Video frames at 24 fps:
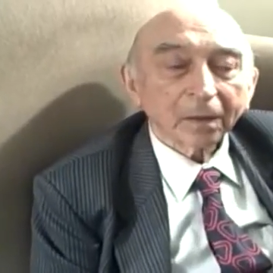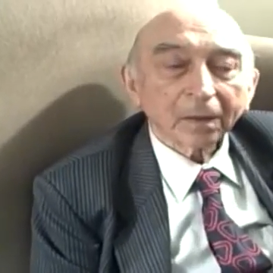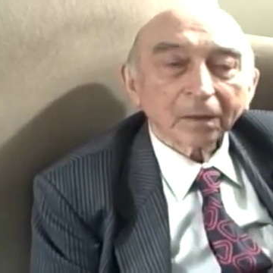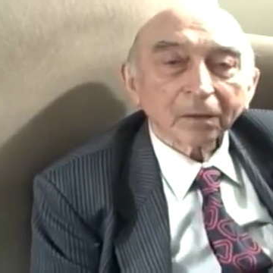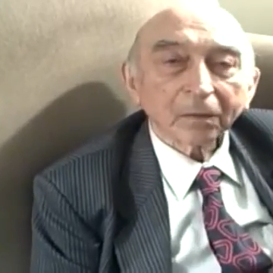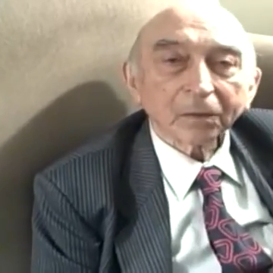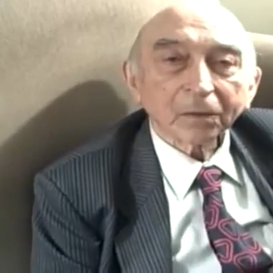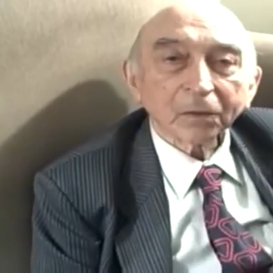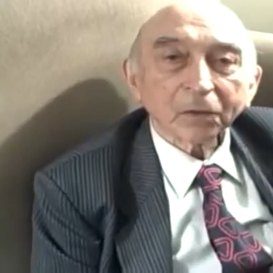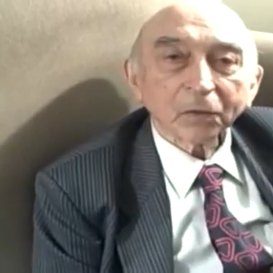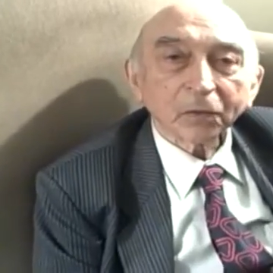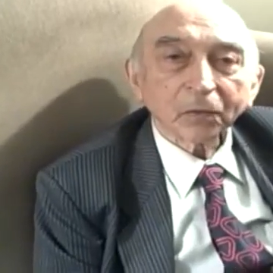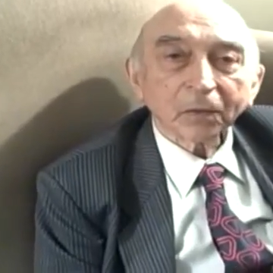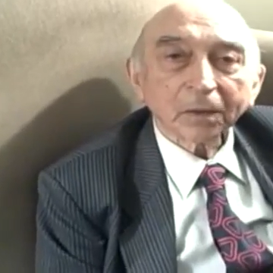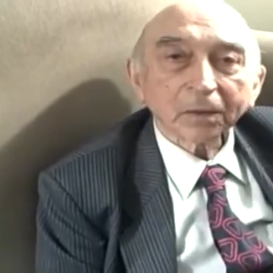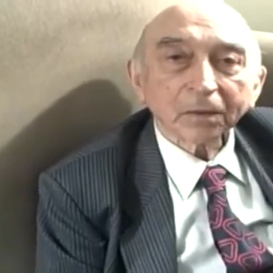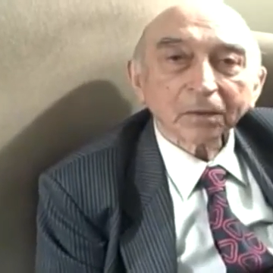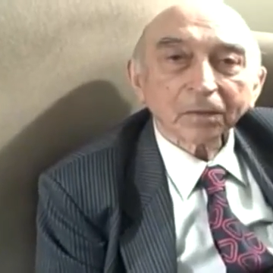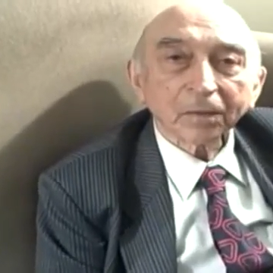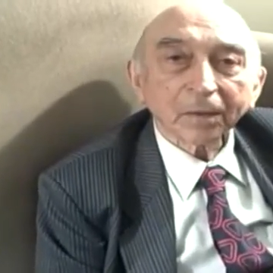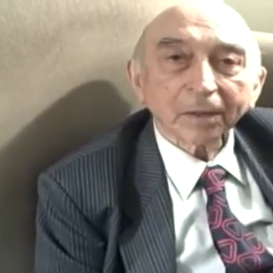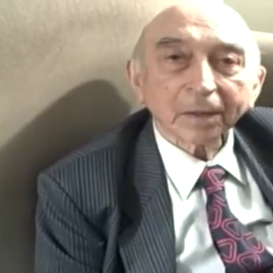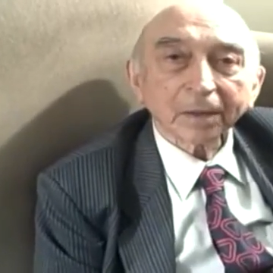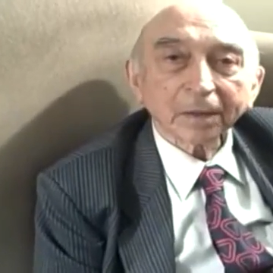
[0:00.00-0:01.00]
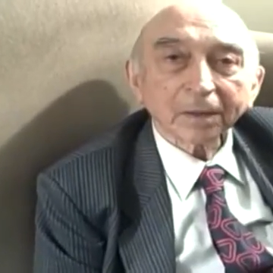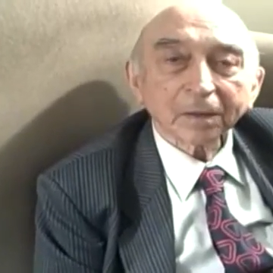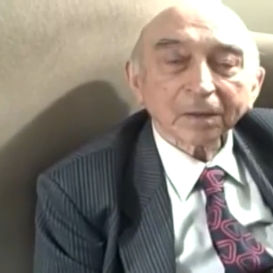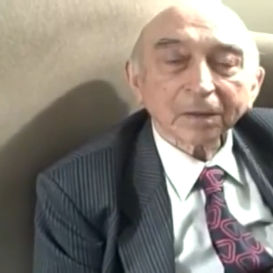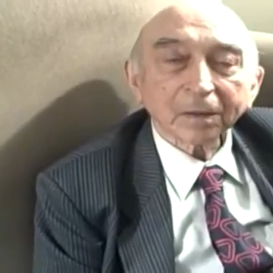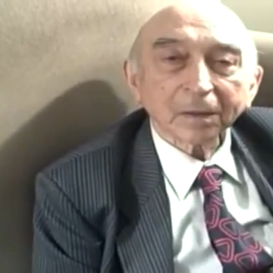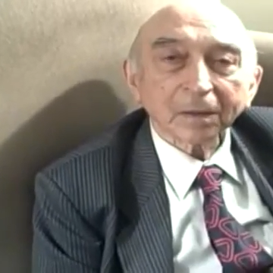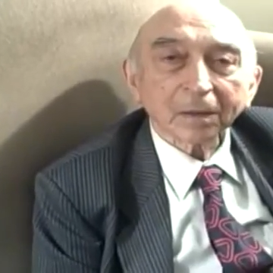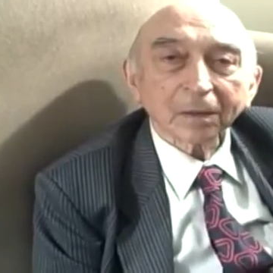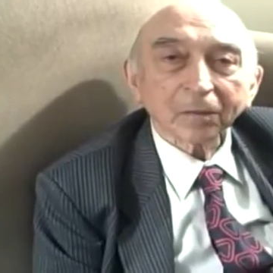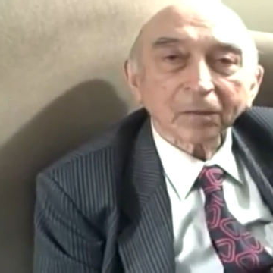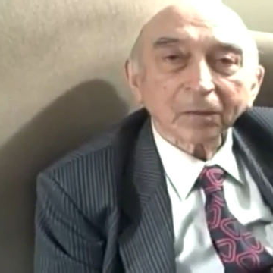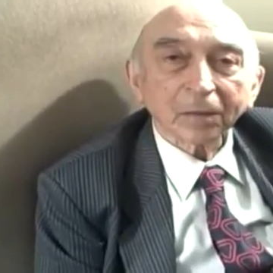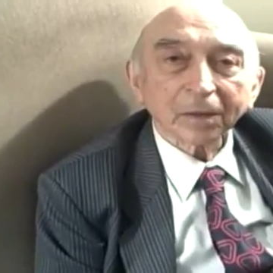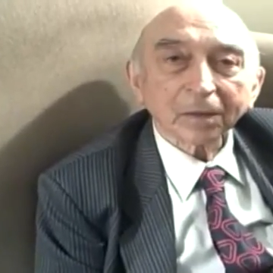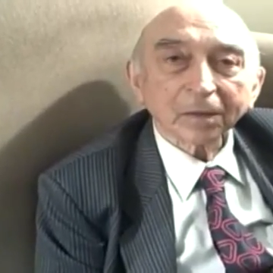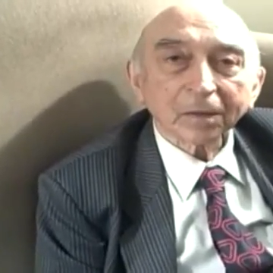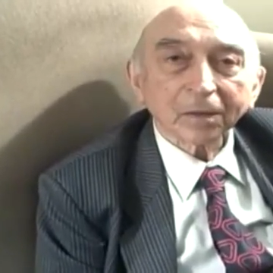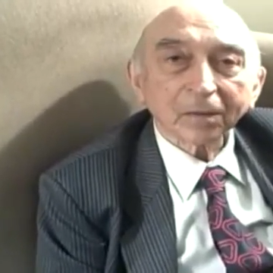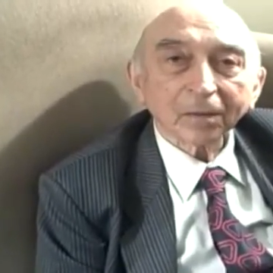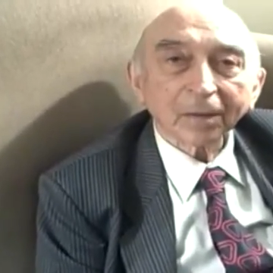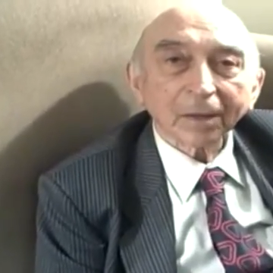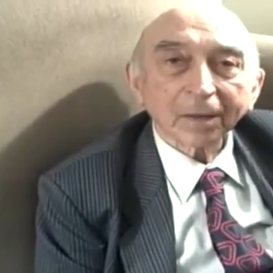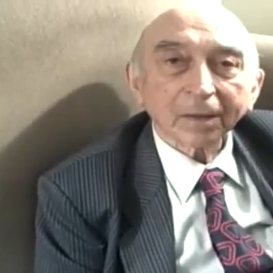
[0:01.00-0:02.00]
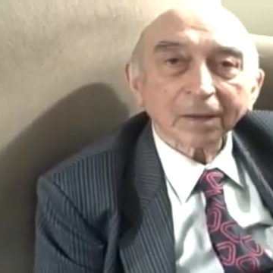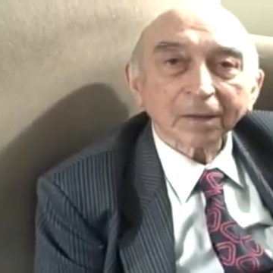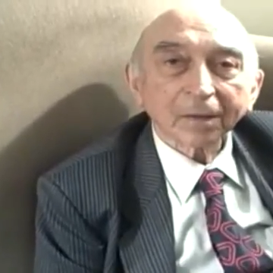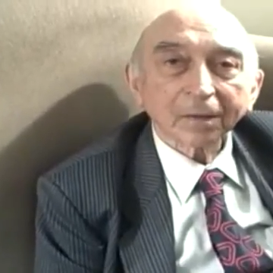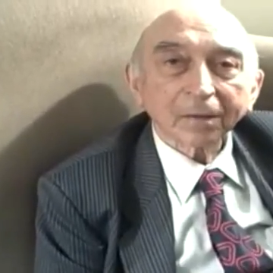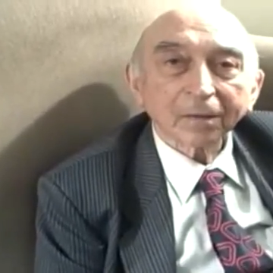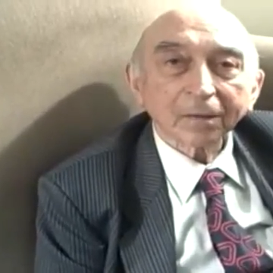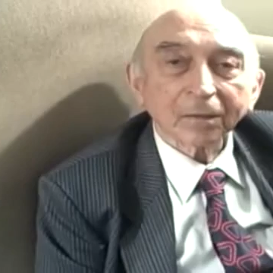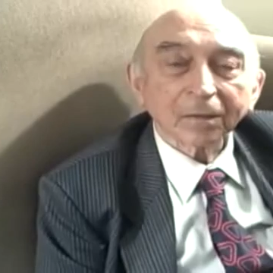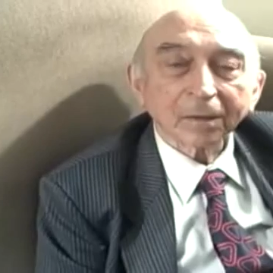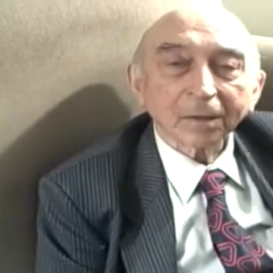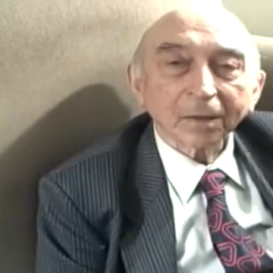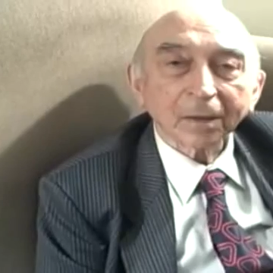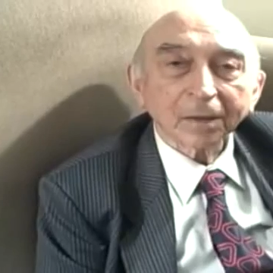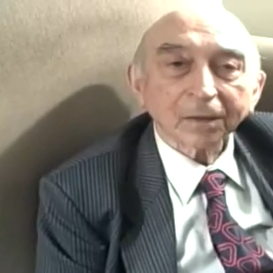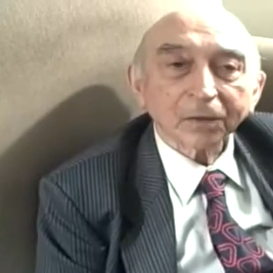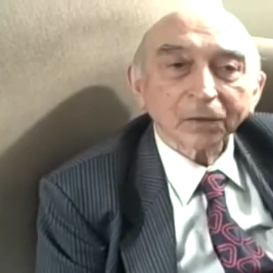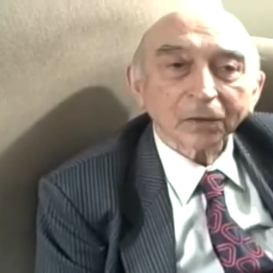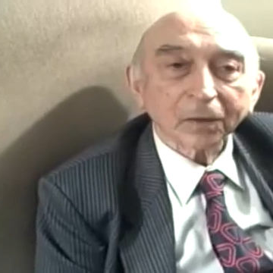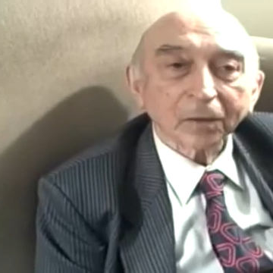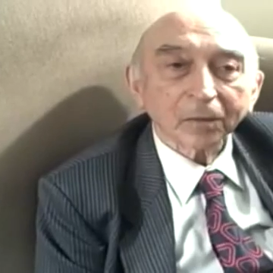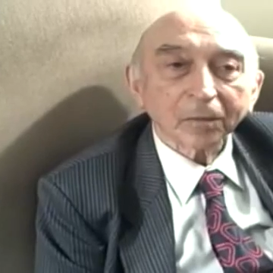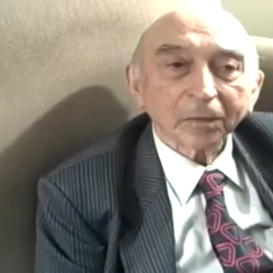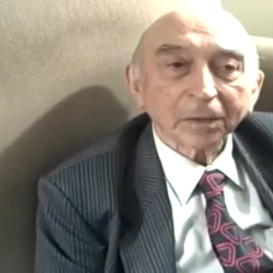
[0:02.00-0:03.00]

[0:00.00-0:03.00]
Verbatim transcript: which one finds in multivalued logic,